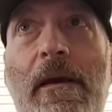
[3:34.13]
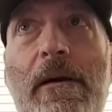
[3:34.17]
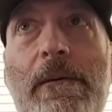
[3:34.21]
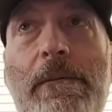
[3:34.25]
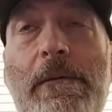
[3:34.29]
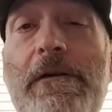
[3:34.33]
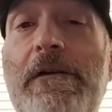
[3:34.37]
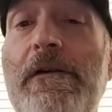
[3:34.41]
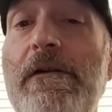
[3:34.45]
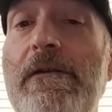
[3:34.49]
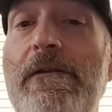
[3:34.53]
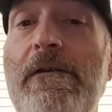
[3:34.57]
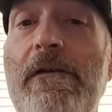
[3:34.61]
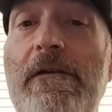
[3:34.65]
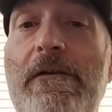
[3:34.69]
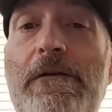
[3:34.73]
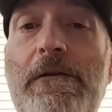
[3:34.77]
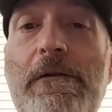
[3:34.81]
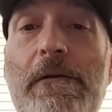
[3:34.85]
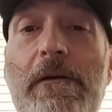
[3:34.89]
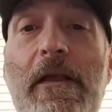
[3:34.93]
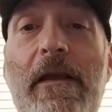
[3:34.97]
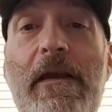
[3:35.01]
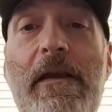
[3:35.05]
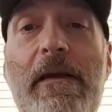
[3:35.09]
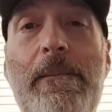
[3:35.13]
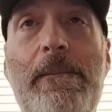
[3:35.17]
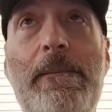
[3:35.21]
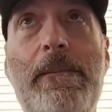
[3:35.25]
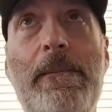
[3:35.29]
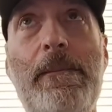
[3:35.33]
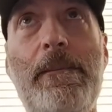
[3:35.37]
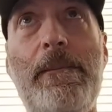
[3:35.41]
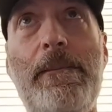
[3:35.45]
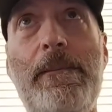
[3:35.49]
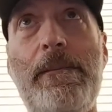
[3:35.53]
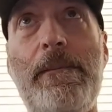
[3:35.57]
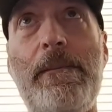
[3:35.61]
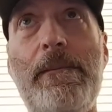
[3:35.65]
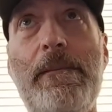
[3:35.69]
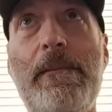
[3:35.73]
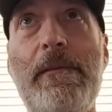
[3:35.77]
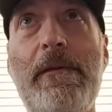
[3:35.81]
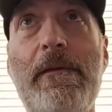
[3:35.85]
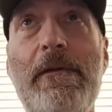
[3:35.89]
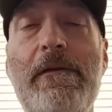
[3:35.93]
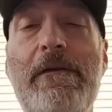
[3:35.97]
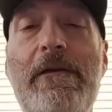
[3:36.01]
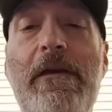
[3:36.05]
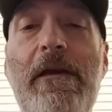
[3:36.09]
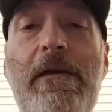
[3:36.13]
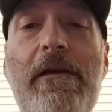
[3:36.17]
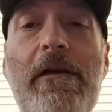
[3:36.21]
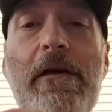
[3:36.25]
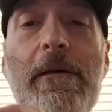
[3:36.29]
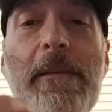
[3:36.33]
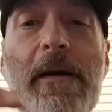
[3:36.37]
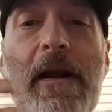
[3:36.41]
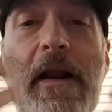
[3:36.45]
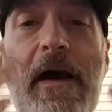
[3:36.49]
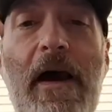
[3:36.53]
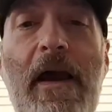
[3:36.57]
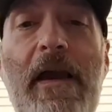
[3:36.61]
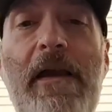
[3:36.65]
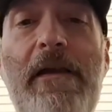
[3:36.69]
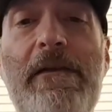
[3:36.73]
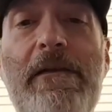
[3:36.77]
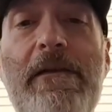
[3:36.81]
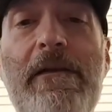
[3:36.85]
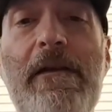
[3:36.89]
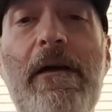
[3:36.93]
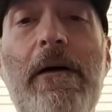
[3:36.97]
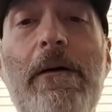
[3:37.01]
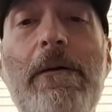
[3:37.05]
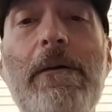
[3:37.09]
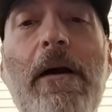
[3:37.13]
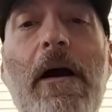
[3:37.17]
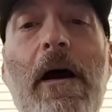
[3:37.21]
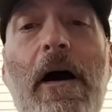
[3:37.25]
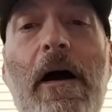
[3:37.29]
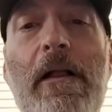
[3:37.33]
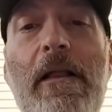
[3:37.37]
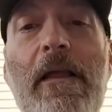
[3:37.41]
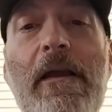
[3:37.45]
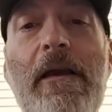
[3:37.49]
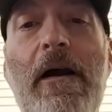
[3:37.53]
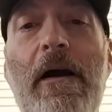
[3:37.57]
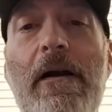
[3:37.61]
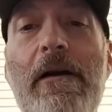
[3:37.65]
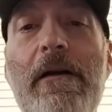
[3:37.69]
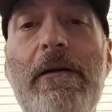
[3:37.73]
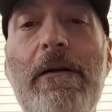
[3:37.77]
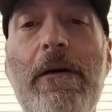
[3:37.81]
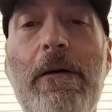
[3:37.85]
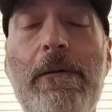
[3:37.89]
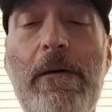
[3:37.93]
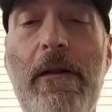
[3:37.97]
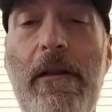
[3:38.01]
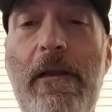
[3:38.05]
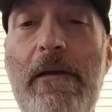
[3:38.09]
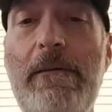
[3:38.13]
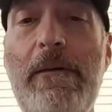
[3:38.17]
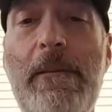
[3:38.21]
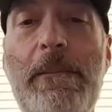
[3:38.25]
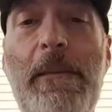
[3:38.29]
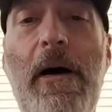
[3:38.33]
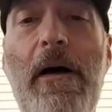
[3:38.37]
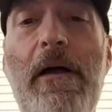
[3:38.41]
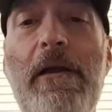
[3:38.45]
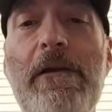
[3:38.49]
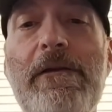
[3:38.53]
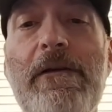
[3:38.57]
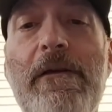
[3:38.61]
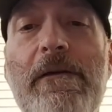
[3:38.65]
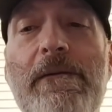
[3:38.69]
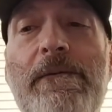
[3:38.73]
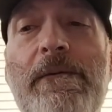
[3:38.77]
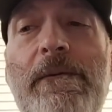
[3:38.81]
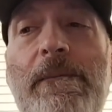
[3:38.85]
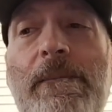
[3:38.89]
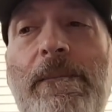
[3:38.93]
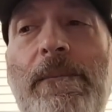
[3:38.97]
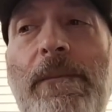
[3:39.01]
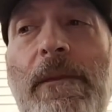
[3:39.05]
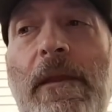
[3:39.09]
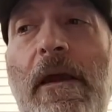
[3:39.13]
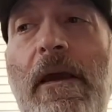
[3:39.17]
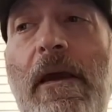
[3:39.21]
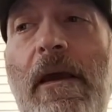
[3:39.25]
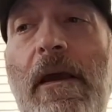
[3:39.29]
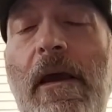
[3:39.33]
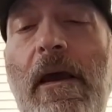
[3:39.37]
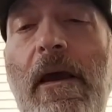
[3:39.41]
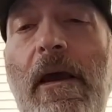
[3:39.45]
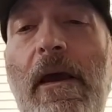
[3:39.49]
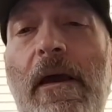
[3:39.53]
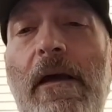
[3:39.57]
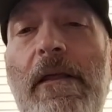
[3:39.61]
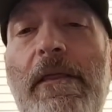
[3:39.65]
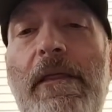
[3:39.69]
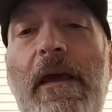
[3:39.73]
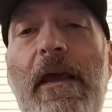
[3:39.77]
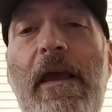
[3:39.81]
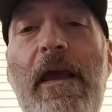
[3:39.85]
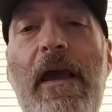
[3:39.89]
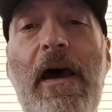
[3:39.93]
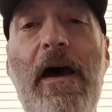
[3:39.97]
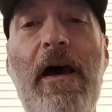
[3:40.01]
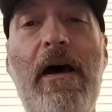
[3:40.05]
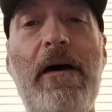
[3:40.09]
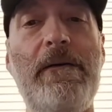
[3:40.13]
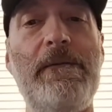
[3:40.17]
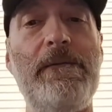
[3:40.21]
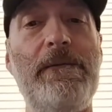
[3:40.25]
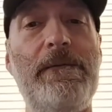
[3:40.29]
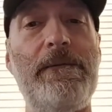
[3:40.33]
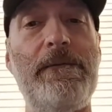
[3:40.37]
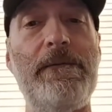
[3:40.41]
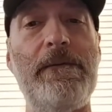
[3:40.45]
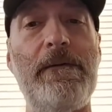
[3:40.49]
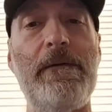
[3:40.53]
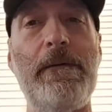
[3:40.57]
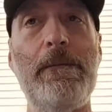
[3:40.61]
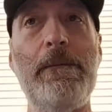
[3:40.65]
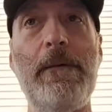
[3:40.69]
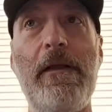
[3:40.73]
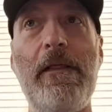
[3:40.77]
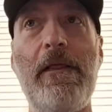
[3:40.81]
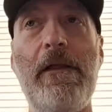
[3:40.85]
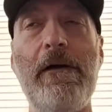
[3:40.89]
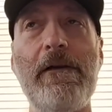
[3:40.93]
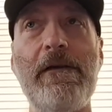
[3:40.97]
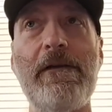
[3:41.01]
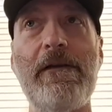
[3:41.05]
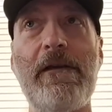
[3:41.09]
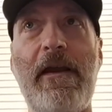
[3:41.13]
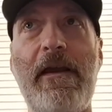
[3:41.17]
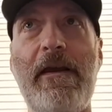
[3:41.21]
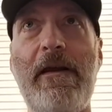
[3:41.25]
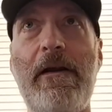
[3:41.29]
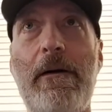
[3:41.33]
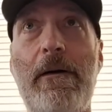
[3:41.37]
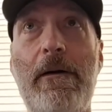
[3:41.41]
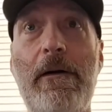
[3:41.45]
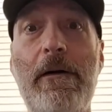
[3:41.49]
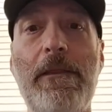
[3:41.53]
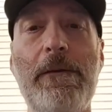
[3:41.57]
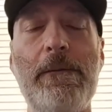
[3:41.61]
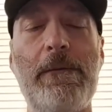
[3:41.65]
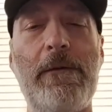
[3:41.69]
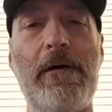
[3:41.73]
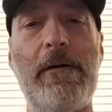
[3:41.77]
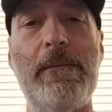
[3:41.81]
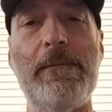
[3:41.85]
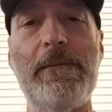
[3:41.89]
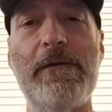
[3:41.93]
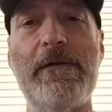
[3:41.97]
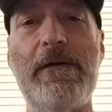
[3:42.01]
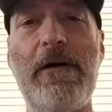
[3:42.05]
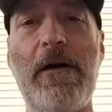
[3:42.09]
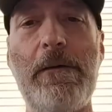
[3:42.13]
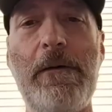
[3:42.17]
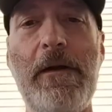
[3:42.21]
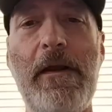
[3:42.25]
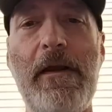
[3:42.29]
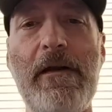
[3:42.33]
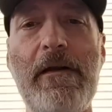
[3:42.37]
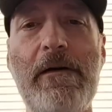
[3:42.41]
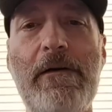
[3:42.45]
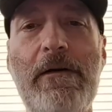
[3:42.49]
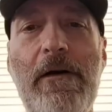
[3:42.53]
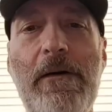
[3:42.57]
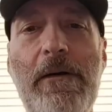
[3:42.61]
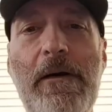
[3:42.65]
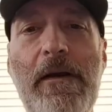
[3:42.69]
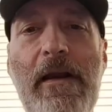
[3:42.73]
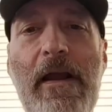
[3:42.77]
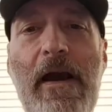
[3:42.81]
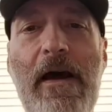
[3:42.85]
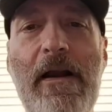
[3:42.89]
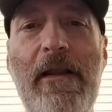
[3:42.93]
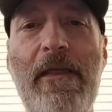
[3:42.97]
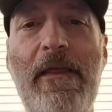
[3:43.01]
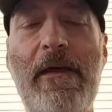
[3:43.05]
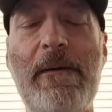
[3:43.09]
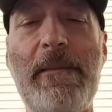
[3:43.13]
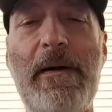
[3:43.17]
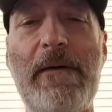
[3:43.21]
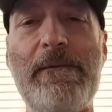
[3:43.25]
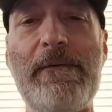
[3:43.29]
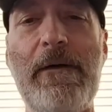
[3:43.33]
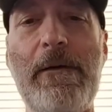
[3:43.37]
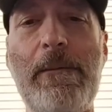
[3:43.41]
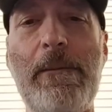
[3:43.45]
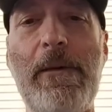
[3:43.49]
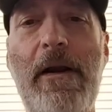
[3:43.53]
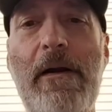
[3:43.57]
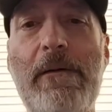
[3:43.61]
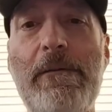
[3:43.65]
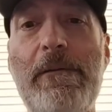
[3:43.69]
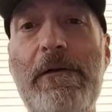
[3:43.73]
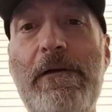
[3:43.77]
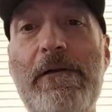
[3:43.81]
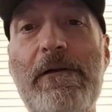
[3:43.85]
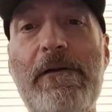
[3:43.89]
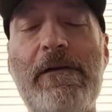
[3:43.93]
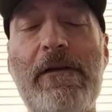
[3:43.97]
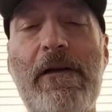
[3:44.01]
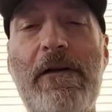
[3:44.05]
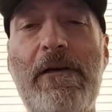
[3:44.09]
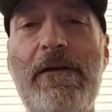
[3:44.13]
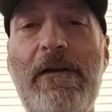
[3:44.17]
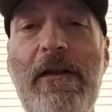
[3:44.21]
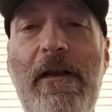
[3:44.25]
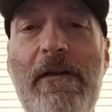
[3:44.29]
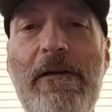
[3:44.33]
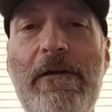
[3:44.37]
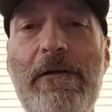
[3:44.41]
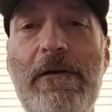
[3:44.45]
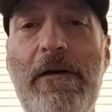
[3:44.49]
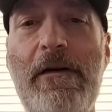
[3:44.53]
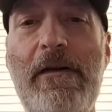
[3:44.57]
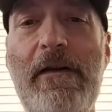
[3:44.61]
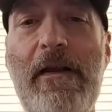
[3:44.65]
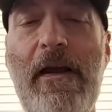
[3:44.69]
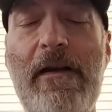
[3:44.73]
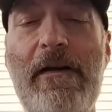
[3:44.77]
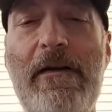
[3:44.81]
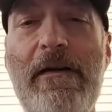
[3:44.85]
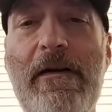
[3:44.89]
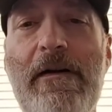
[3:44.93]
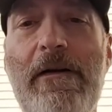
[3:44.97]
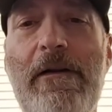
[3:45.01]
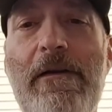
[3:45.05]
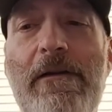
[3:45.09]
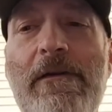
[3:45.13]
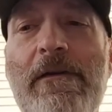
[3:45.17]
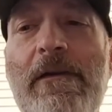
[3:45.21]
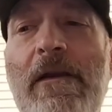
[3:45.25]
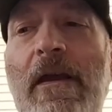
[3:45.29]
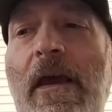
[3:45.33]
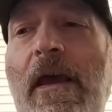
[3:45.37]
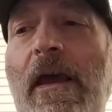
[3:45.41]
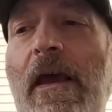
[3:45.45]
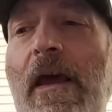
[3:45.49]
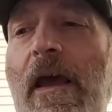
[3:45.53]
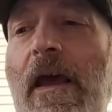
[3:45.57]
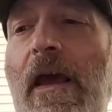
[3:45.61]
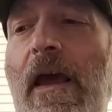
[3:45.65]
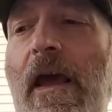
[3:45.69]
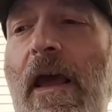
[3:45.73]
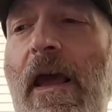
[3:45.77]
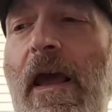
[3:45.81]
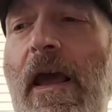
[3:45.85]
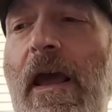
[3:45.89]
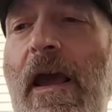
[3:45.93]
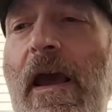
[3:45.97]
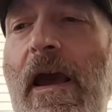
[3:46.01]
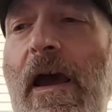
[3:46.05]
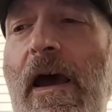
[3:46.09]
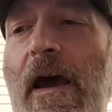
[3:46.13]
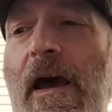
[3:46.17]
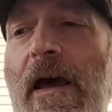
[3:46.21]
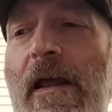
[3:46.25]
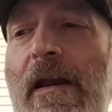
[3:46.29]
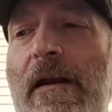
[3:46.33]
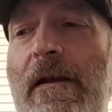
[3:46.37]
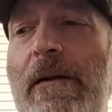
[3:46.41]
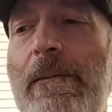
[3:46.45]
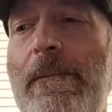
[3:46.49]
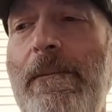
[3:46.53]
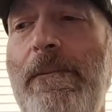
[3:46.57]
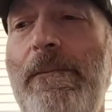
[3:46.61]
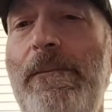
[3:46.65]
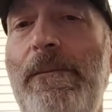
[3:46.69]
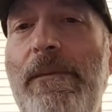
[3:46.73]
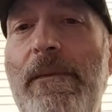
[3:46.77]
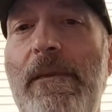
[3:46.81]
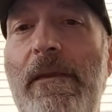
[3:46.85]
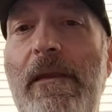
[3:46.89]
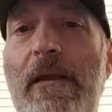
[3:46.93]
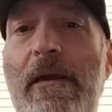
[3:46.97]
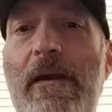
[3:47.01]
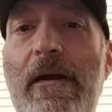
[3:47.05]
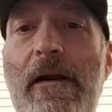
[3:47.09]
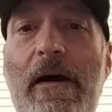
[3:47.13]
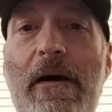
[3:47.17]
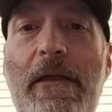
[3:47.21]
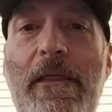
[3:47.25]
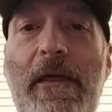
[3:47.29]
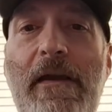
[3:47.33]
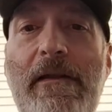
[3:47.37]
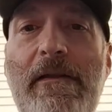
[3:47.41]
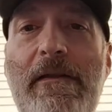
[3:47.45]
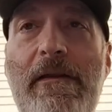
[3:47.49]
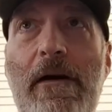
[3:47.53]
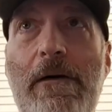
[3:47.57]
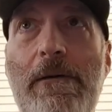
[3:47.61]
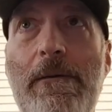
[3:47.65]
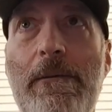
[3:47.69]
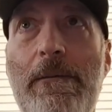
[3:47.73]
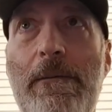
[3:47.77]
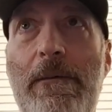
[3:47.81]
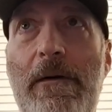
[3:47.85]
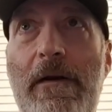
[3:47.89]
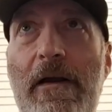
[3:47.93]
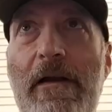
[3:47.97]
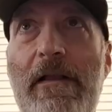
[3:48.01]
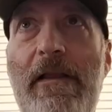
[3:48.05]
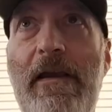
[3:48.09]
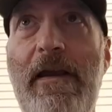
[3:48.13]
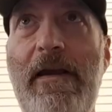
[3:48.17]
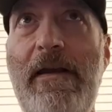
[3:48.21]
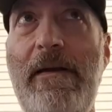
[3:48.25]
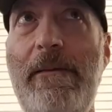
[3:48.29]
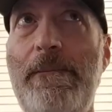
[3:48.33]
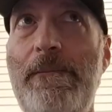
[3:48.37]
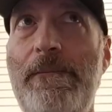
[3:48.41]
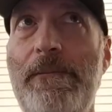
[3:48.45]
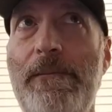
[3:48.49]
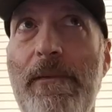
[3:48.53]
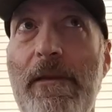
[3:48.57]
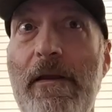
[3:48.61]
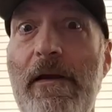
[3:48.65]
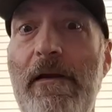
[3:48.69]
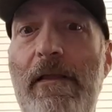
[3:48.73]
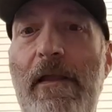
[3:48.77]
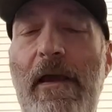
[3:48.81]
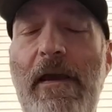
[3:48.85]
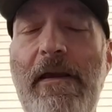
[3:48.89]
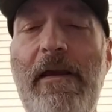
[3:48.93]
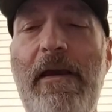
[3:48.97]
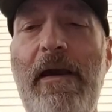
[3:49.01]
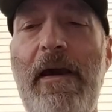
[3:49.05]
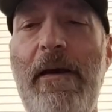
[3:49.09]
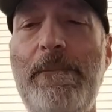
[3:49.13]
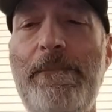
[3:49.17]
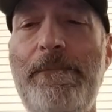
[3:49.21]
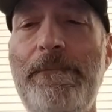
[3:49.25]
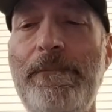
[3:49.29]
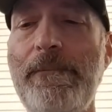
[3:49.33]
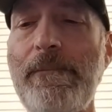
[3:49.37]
which is a truly, to humanize the Oankali are totally repulsive. They have what looks like earthworms growing out of them everywhere, which is their sensory tentacles, and they don't really like it.